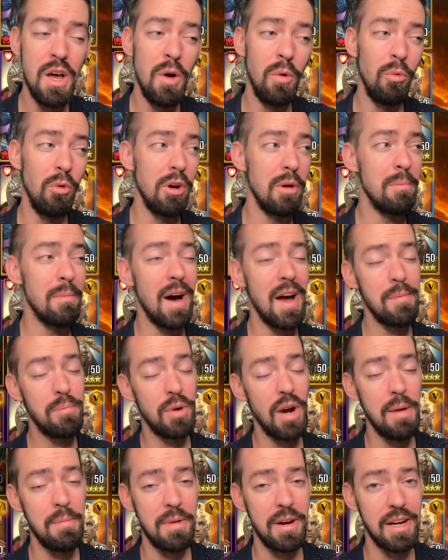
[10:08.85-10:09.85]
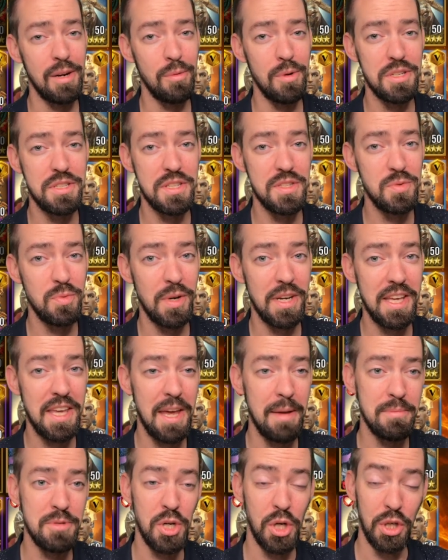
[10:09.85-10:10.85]
One of my primary wishes when it
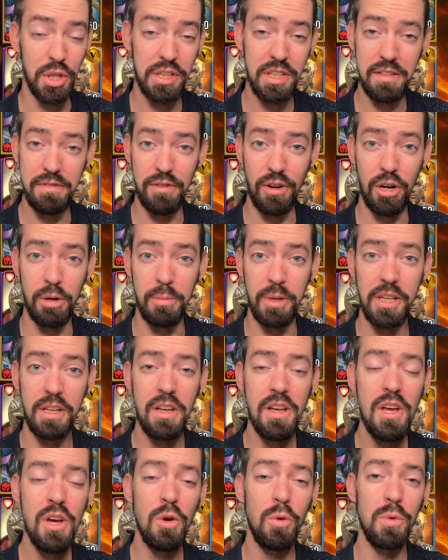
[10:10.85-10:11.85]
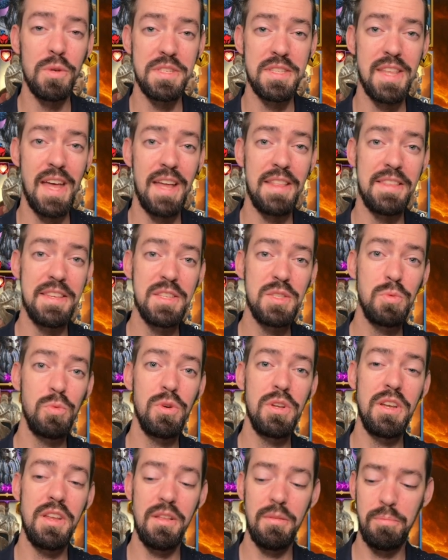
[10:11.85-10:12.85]
came to early farming was that this
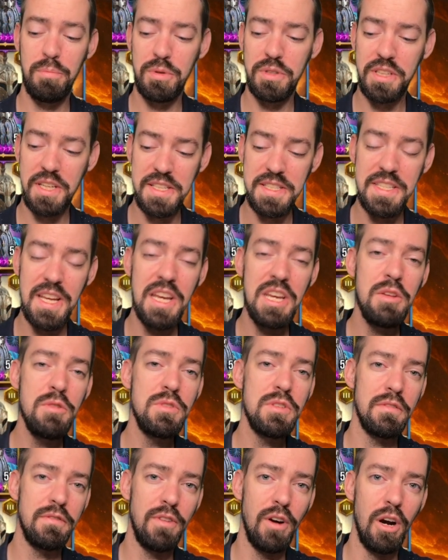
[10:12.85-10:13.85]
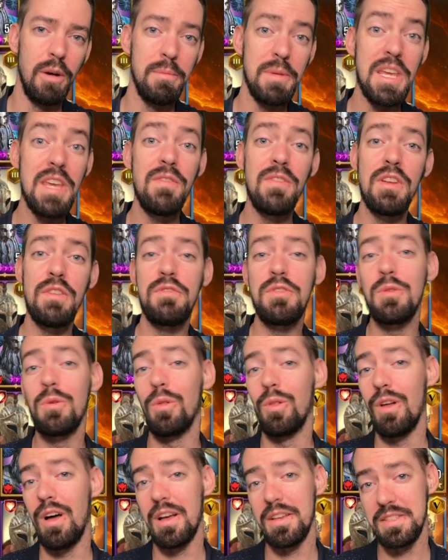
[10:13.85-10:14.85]
would continue to farm even if you
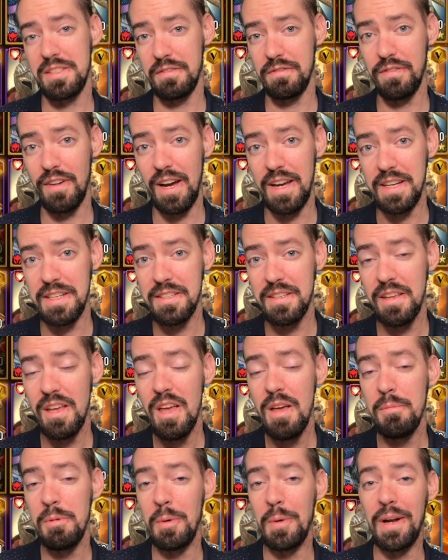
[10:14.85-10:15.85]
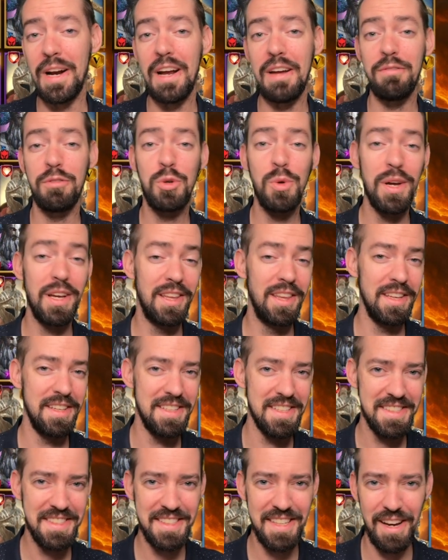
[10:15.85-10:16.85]
lost a fight. But what I've quickly
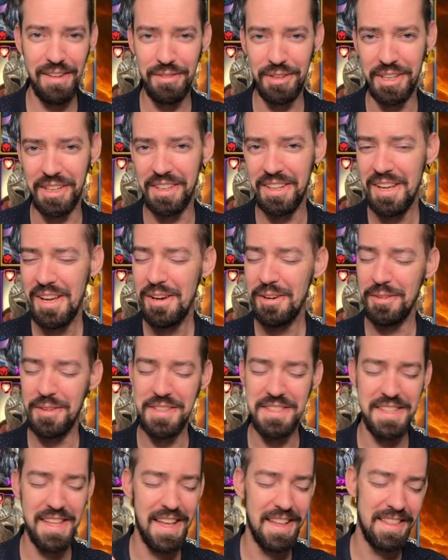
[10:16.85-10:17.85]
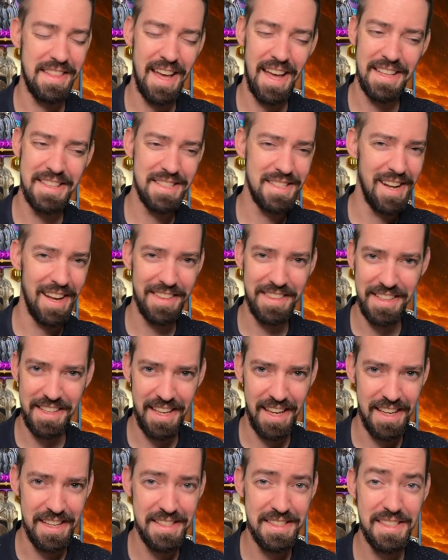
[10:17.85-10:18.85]
discovered was that that's not the
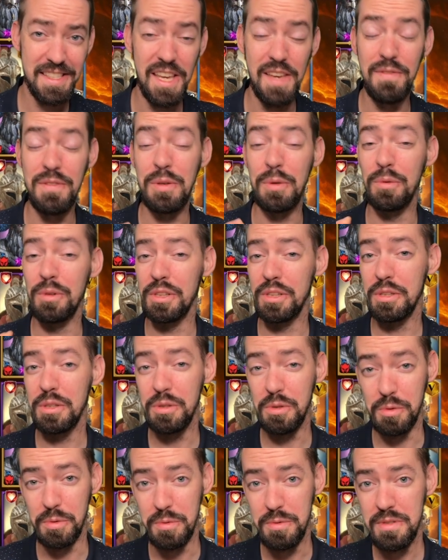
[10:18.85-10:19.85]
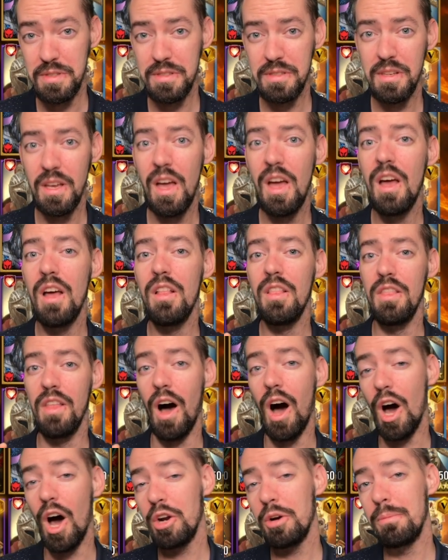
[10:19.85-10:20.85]
case. If you lose, the
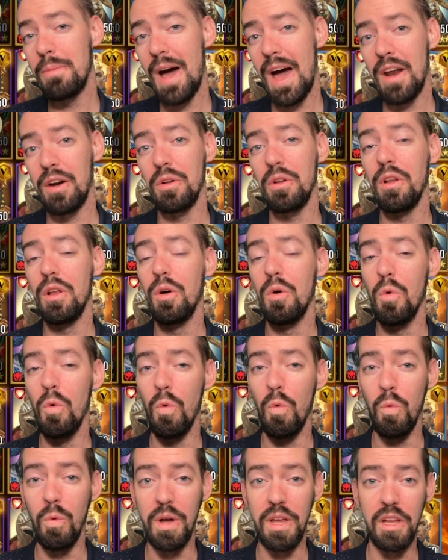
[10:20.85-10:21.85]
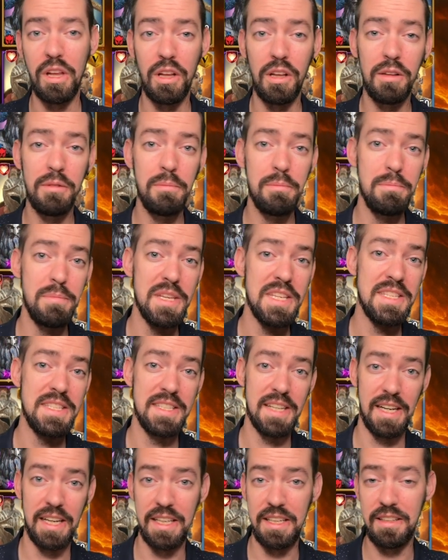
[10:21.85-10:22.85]
auto battle will be
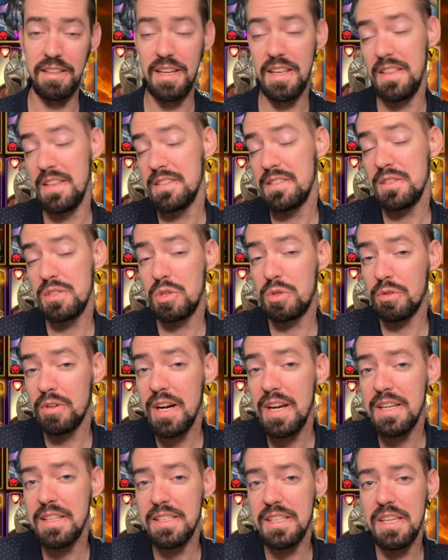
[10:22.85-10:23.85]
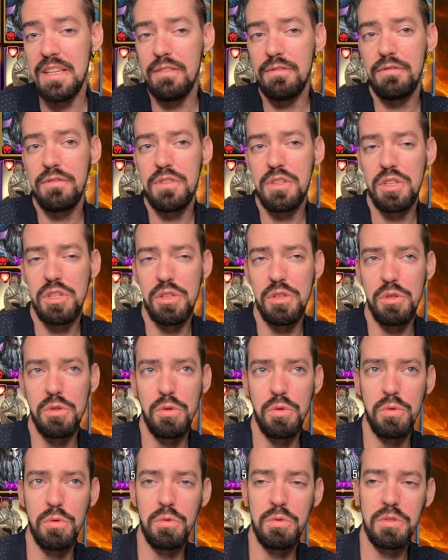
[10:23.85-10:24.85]
done. And this is great if
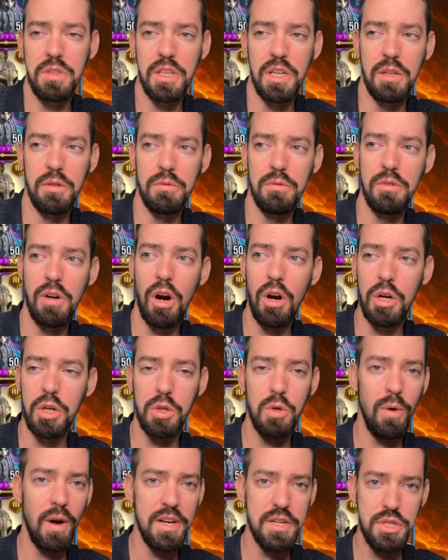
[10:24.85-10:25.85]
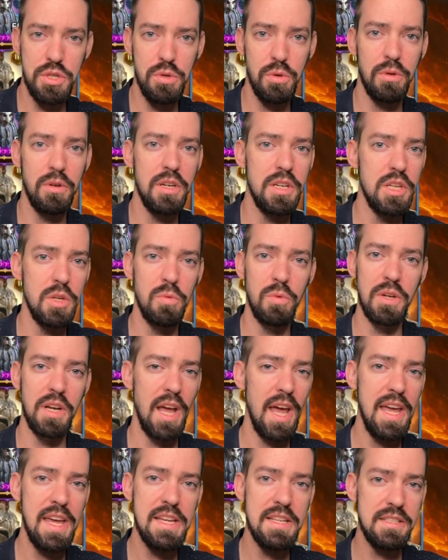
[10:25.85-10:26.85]
you aren't quite sure and you would
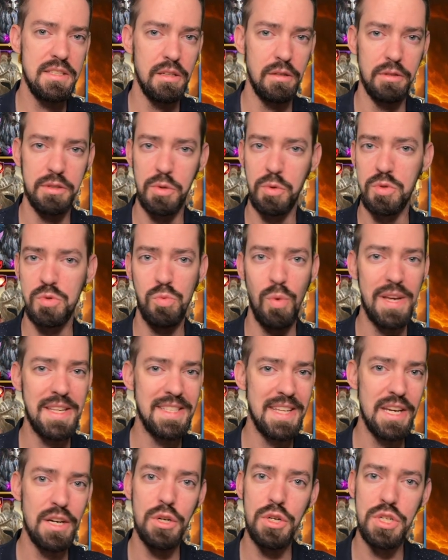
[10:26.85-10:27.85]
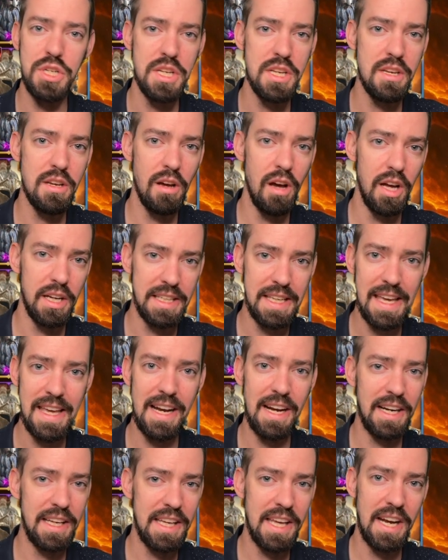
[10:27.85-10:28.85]
hate to just waste energy again
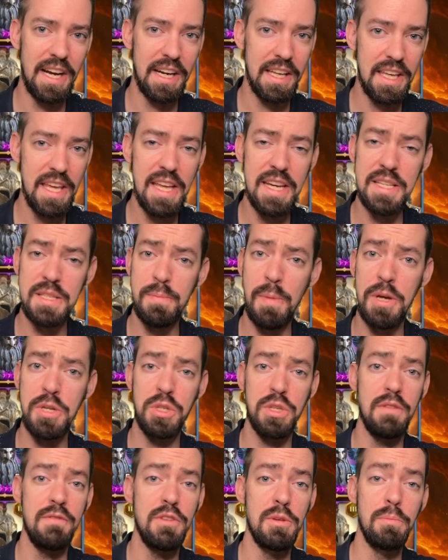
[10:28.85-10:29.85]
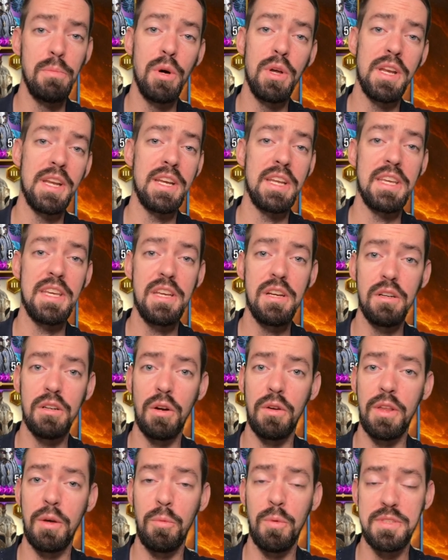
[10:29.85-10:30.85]
and again and again, especially if you put in a
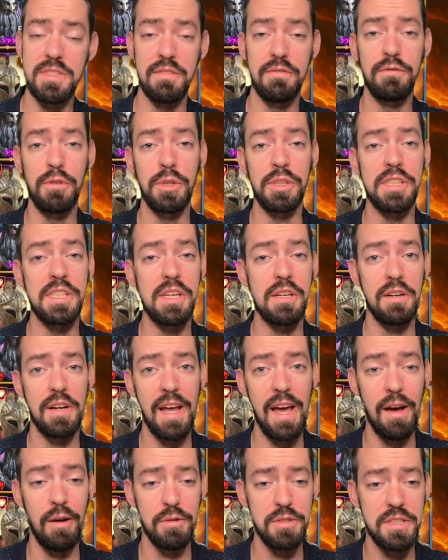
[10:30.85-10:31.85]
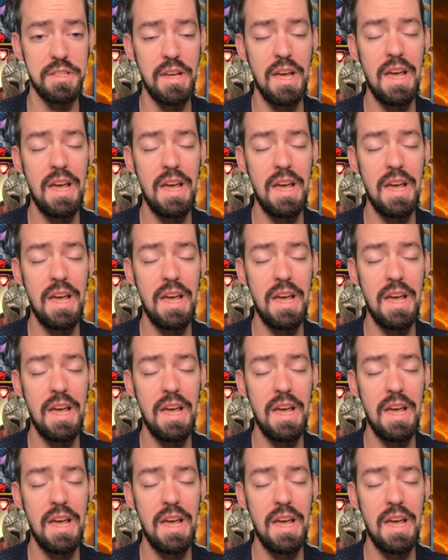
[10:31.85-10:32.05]
hero that wasn't fully geared out.